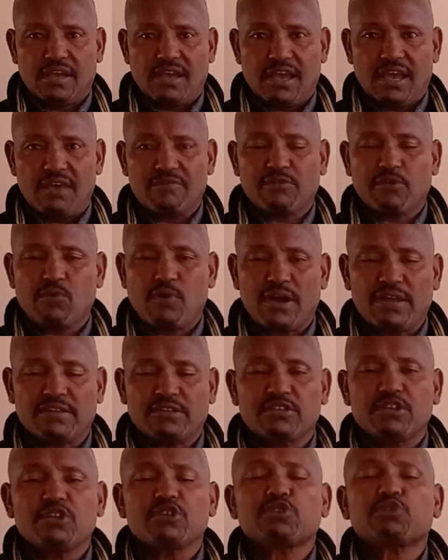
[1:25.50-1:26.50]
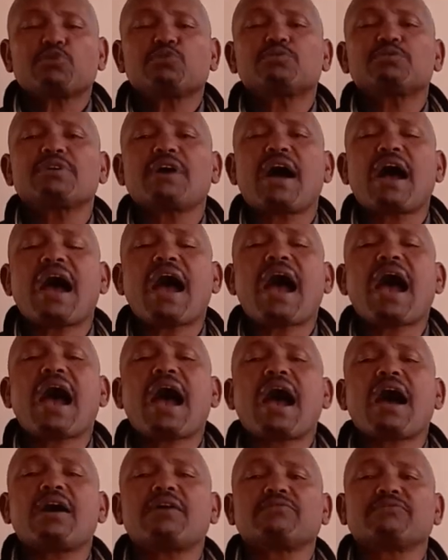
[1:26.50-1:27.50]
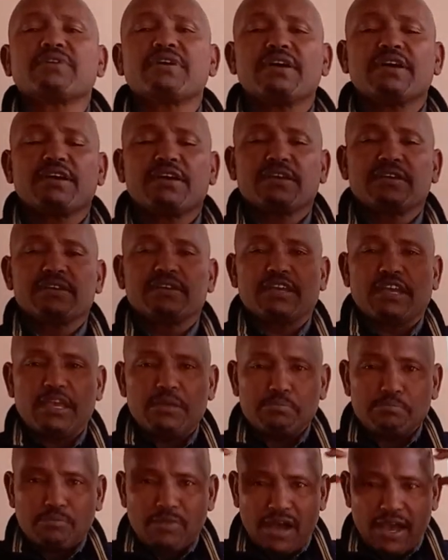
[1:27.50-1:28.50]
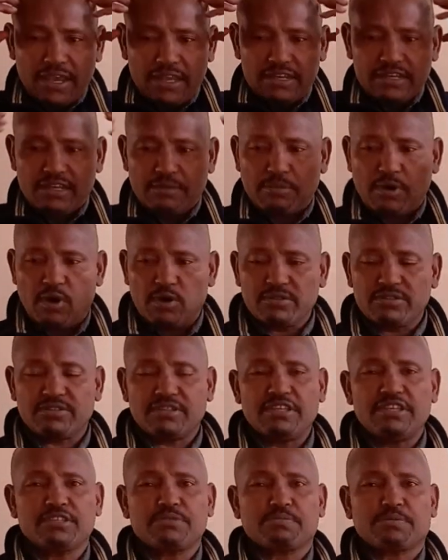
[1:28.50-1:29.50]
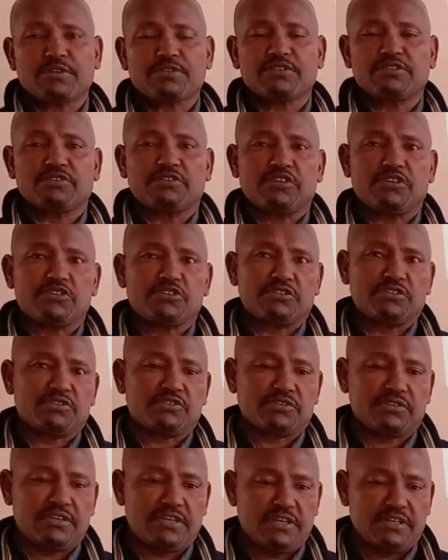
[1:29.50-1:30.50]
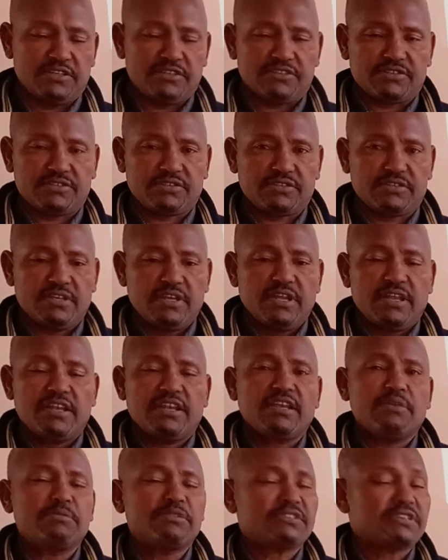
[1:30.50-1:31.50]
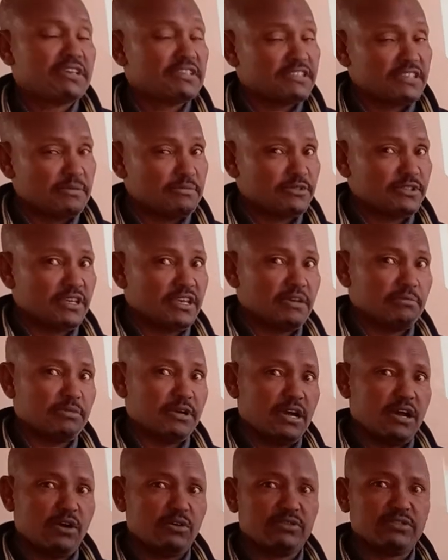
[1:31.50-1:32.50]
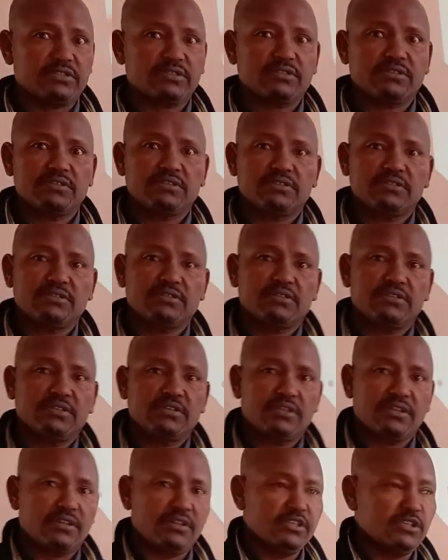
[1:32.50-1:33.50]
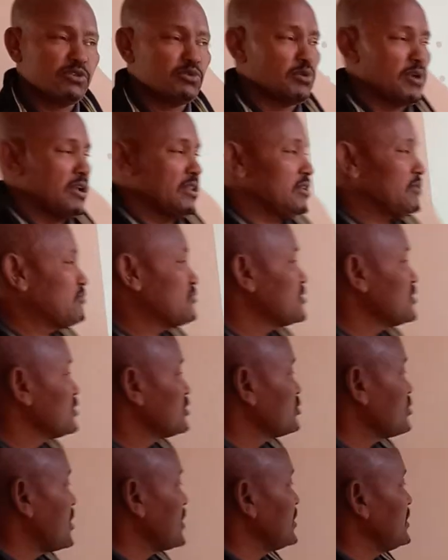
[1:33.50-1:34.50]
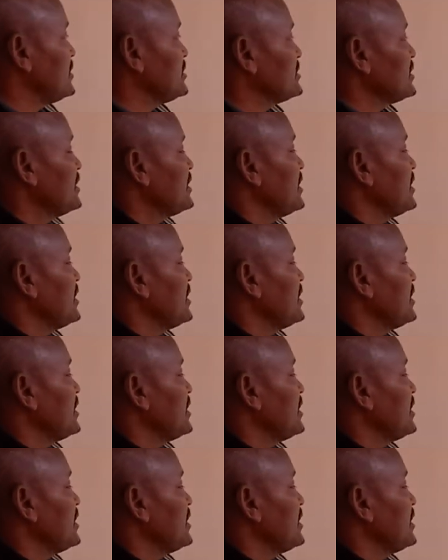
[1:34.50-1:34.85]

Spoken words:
everyone should have in mind about these presentation skills. Let me say something about this one. The first one is